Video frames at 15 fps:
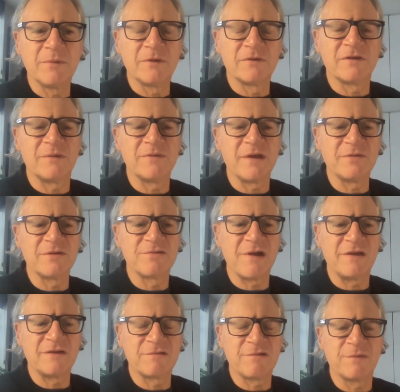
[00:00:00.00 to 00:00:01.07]
sometimes
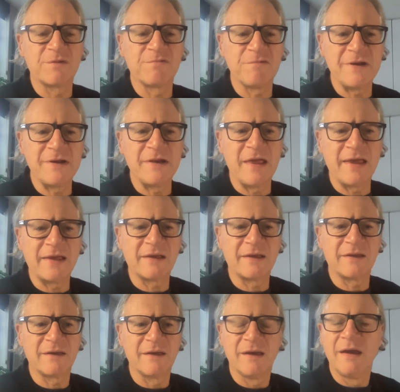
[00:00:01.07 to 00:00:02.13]
transcripts read
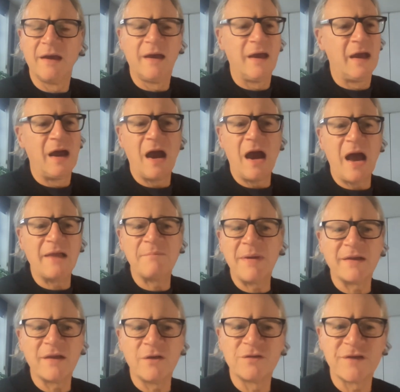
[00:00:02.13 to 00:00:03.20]
like i
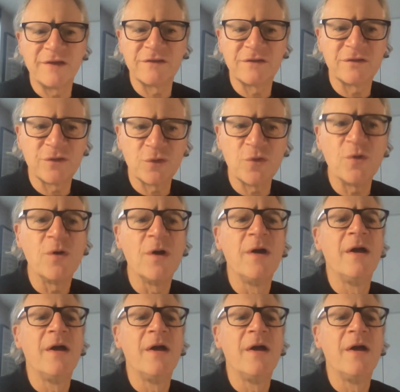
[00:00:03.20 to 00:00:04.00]
make no sense at all